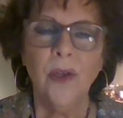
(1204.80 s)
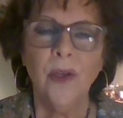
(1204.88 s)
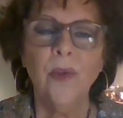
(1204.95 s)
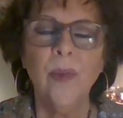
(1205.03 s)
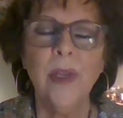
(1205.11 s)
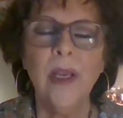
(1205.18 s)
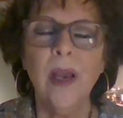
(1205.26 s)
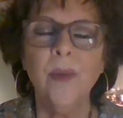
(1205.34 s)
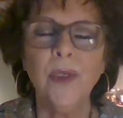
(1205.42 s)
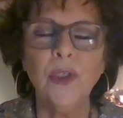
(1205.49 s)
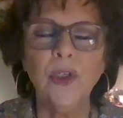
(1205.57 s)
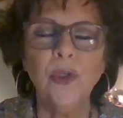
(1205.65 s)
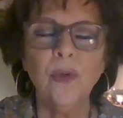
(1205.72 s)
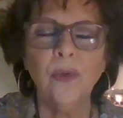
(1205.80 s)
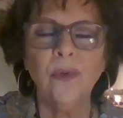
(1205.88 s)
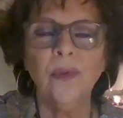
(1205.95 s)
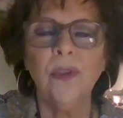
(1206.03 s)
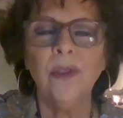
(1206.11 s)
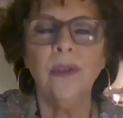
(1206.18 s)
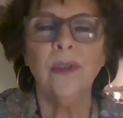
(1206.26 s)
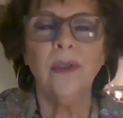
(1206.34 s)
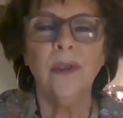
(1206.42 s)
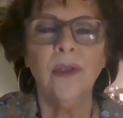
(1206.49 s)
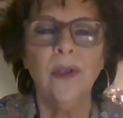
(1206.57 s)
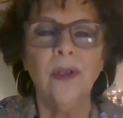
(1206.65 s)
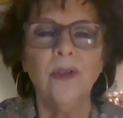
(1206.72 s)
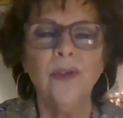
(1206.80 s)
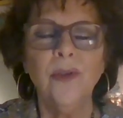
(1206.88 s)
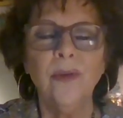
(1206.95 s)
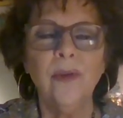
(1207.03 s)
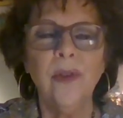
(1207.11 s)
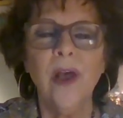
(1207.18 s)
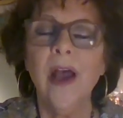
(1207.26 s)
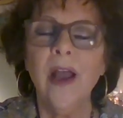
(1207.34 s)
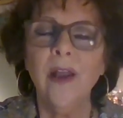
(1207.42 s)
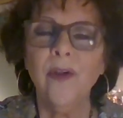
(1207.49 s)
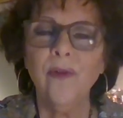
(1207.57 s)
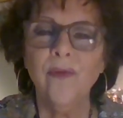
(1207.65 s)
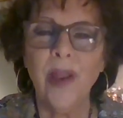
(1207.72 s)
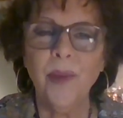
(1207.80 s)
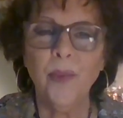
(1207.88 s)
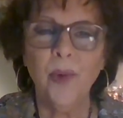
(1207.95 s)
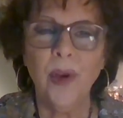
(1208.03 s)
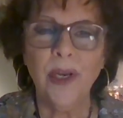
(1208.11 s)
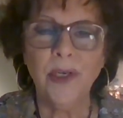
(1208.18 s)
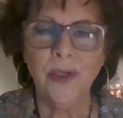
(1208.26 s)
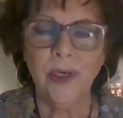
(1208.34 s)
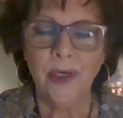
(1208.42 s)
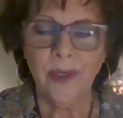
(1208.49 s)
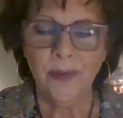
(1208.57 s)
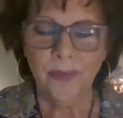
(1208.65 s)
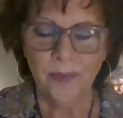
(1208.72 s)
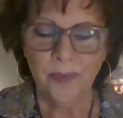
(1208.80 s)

you become attuned to the higher vibration.